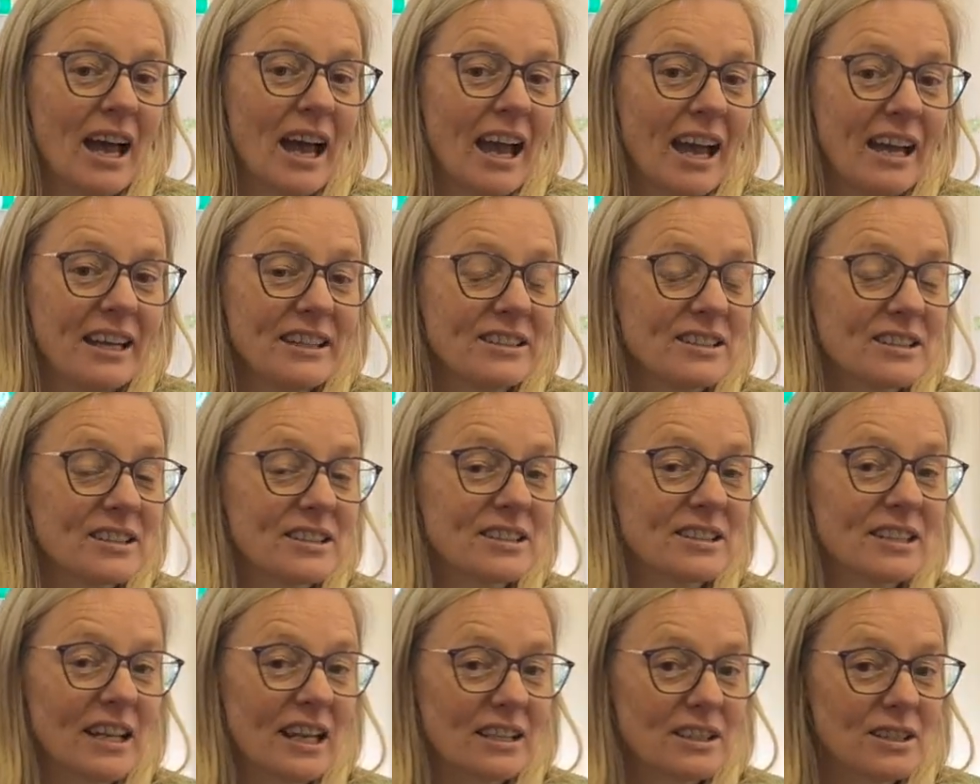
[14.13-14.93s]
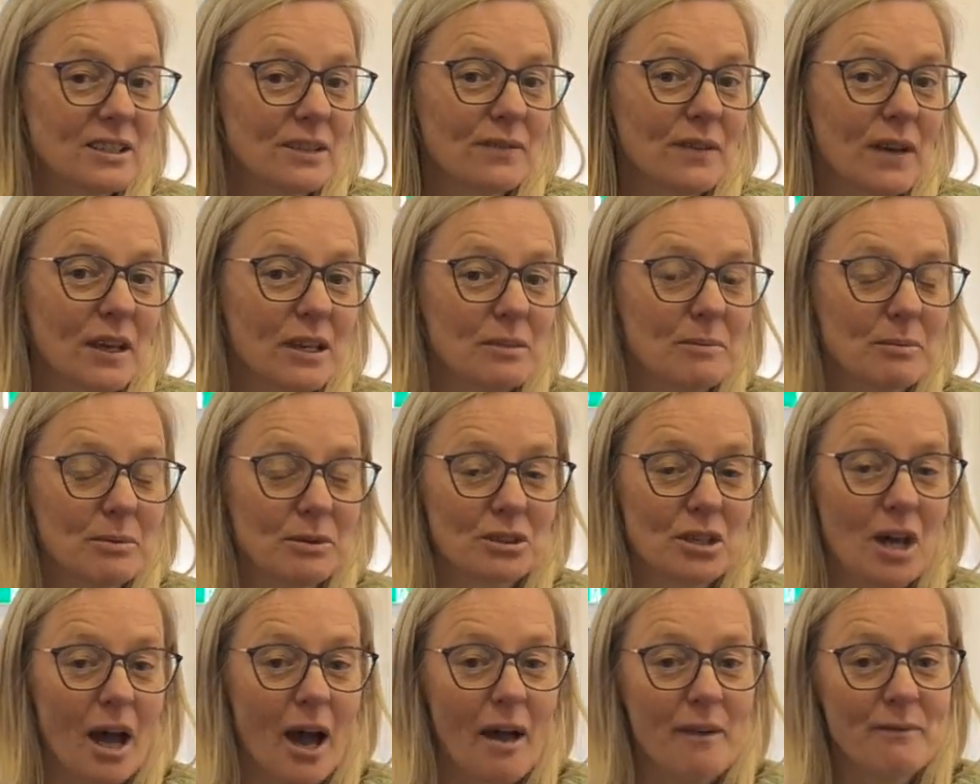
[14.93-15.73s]
It's such a valuable
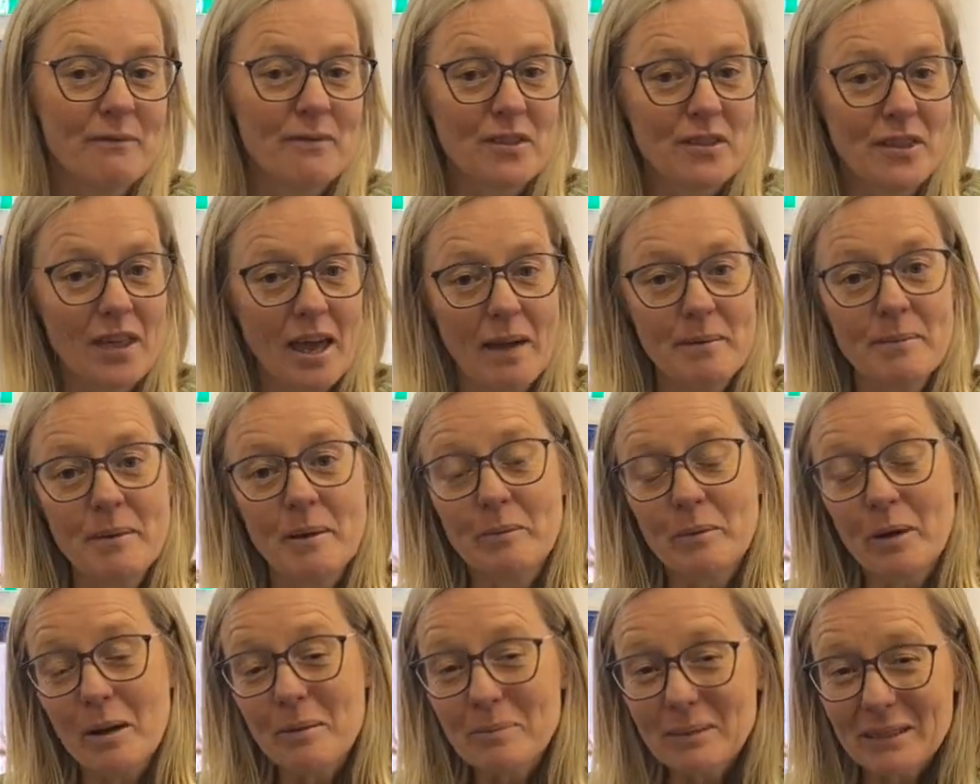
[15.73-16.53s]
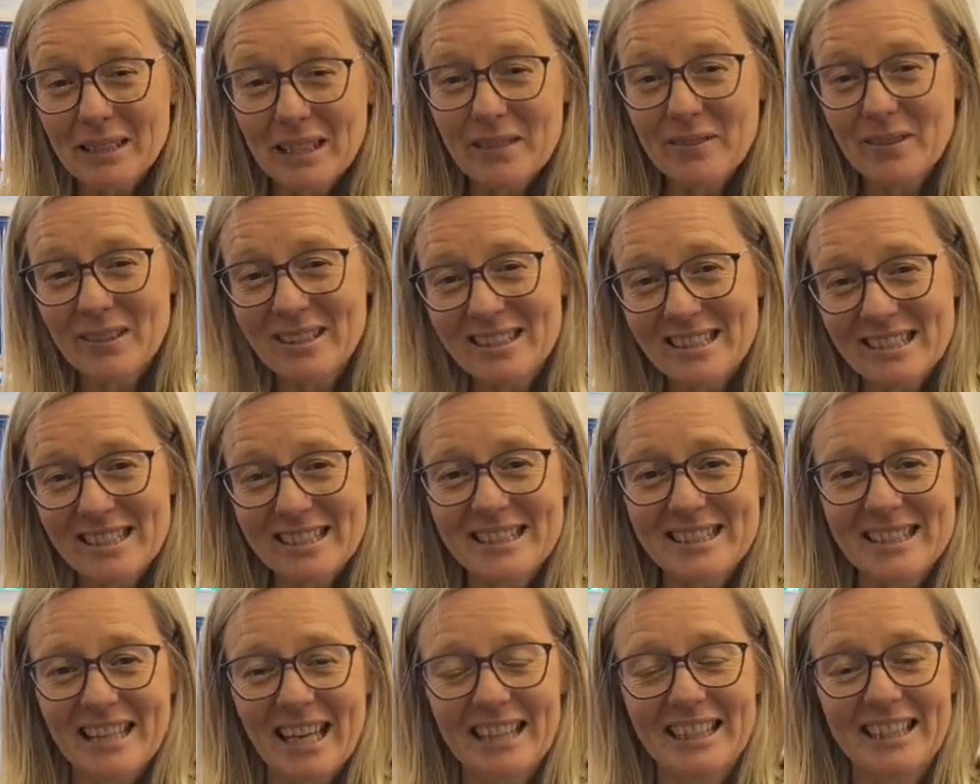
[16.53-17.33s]
time for them, and we're believing this
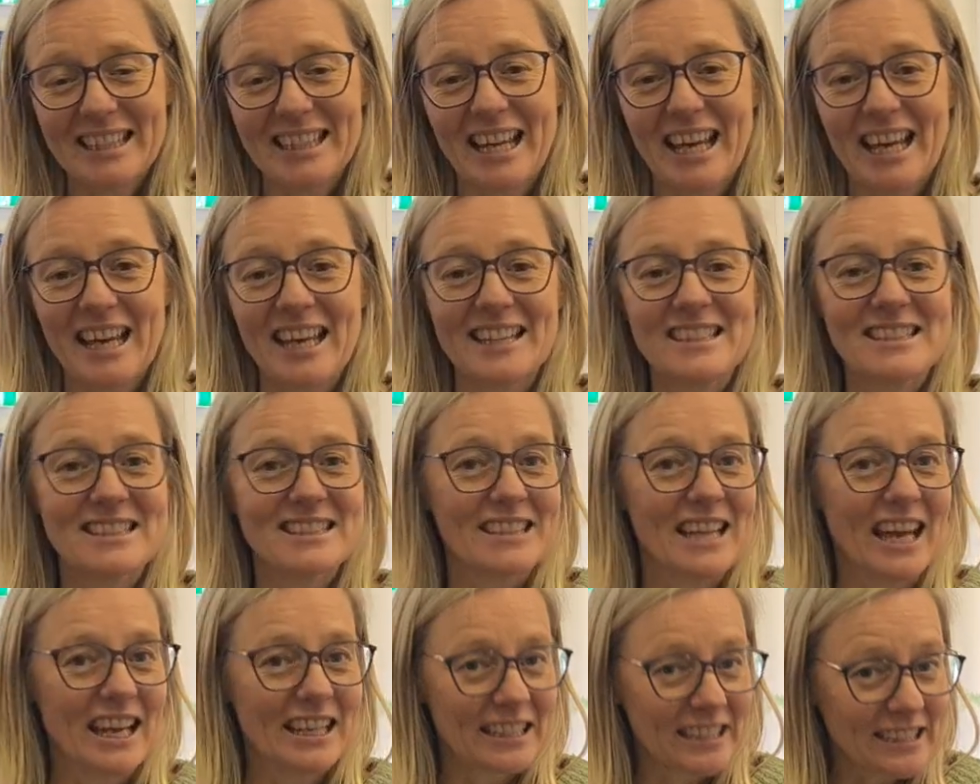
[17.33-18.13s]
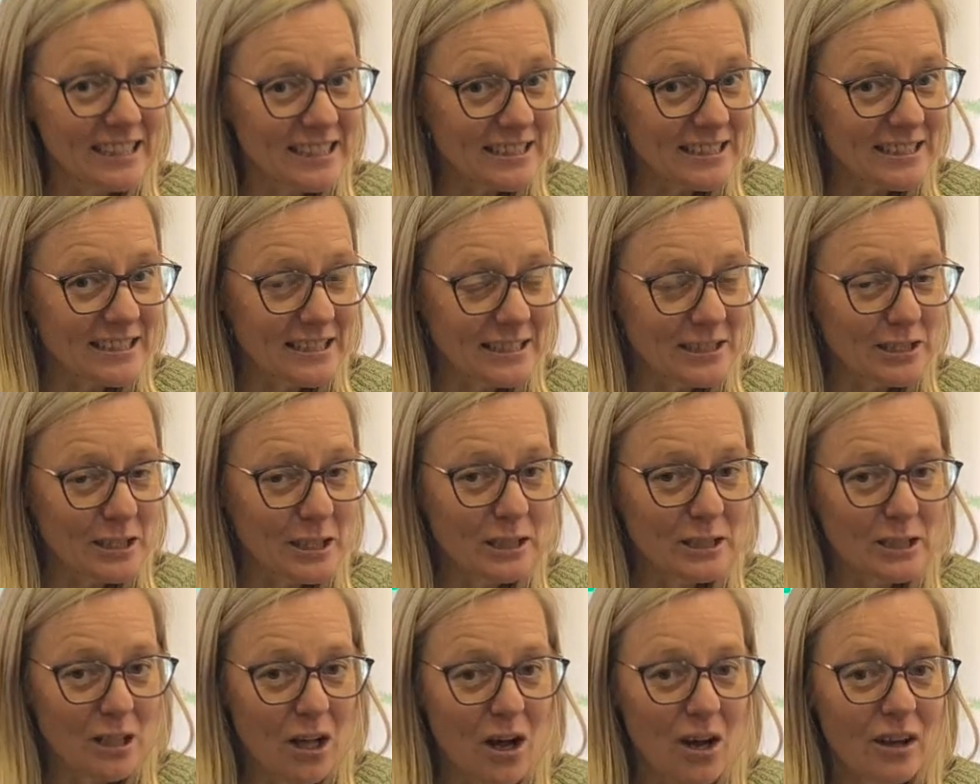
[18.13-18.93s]
Saturday, starting at six
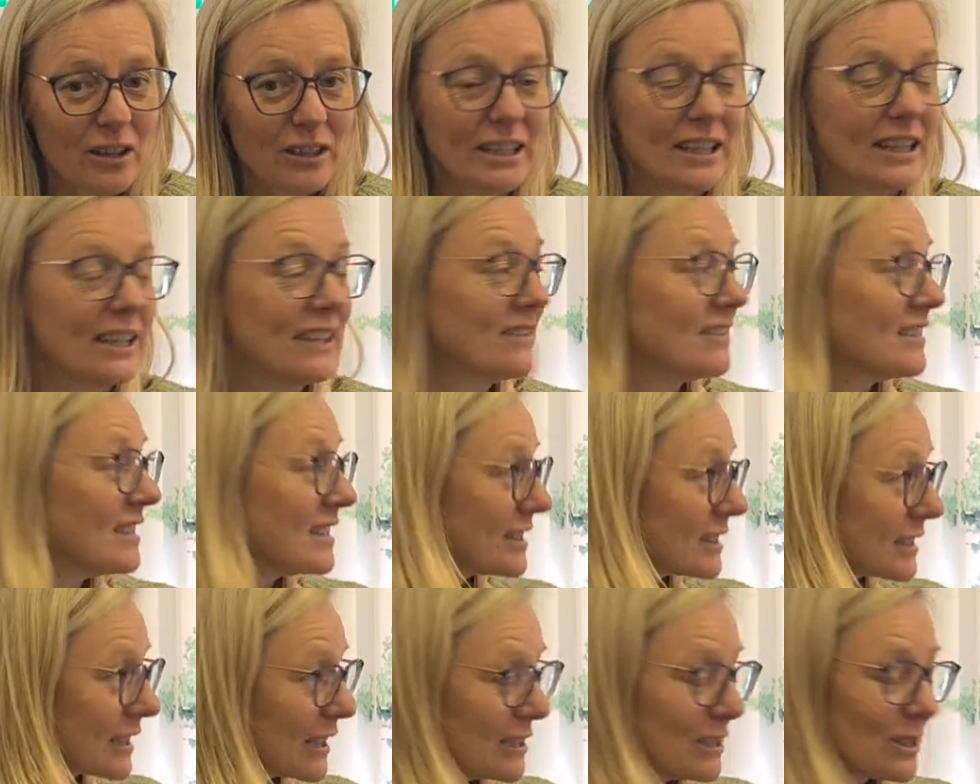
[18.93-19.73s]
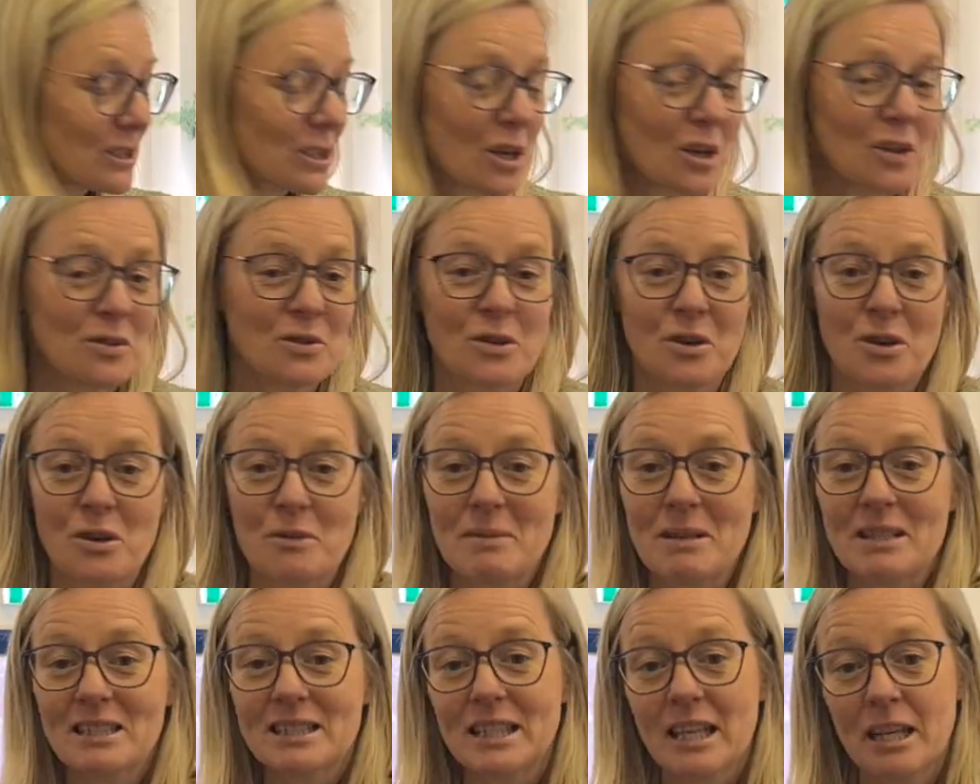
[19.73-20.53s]
o'clock in this kids' own room,
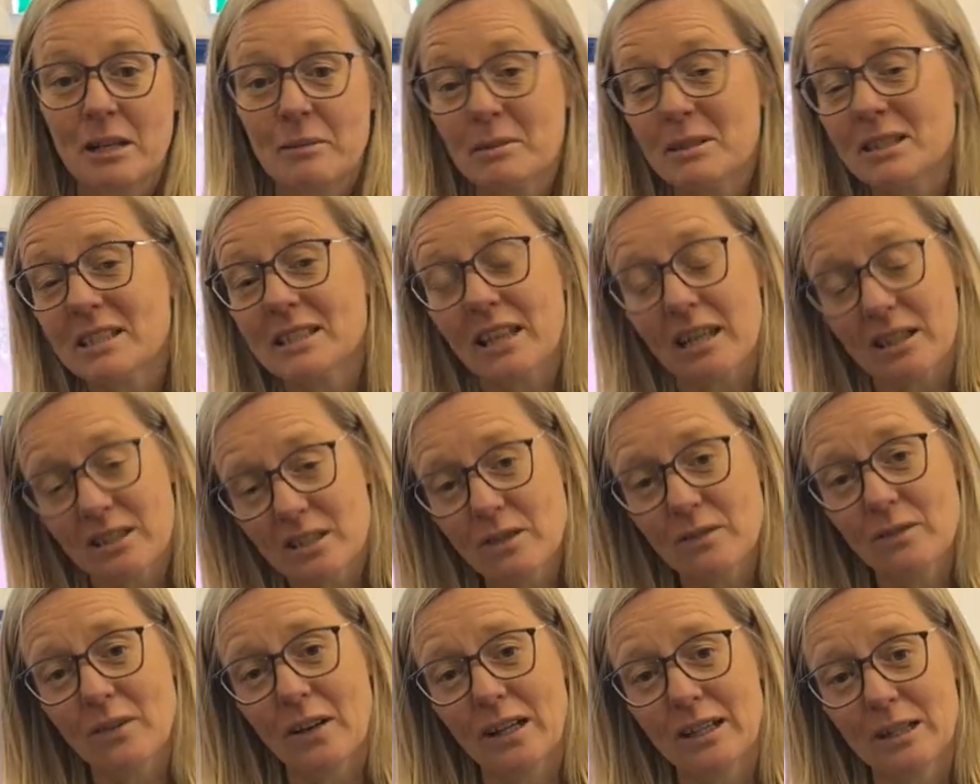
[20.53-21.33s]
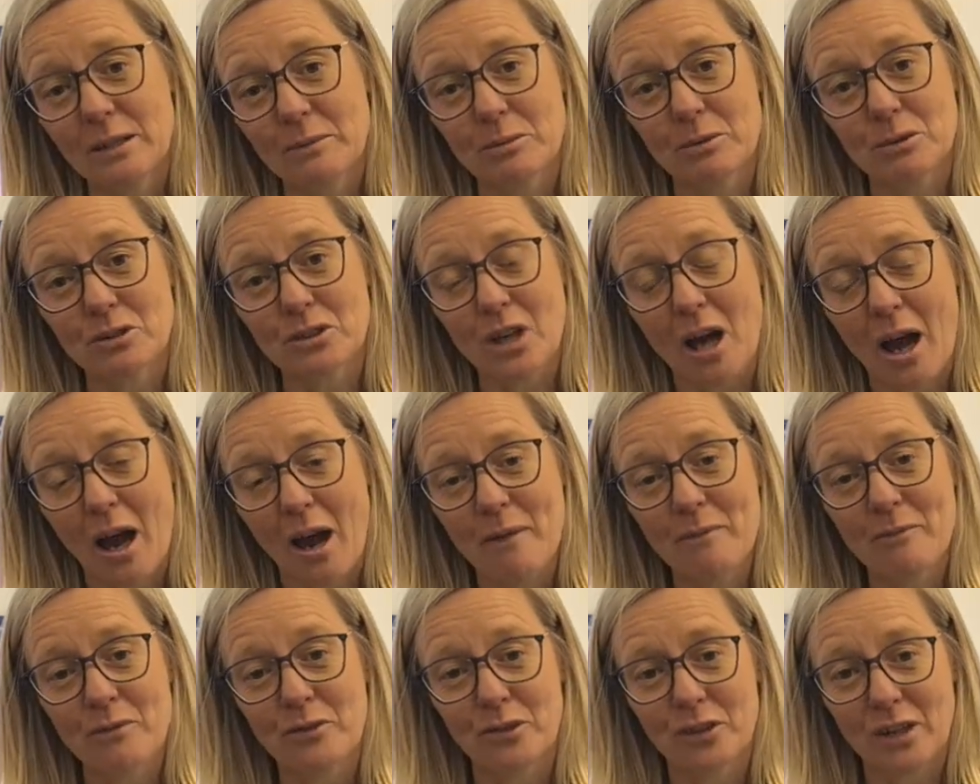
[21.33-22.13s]
is going to be such a valuable
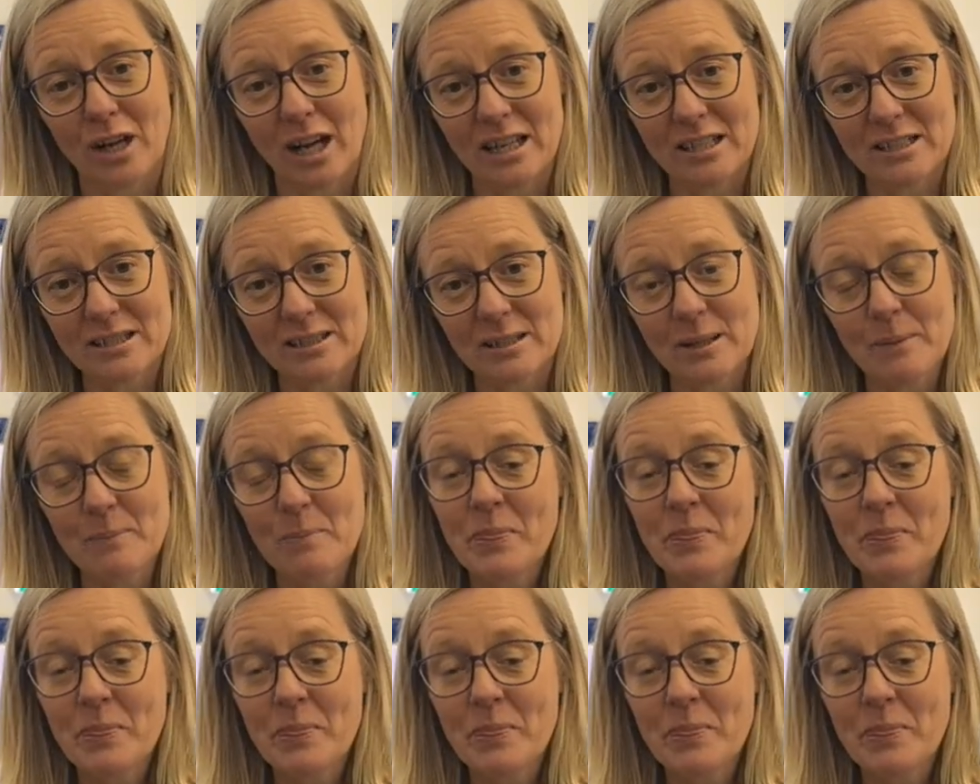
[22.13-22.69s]
time for us.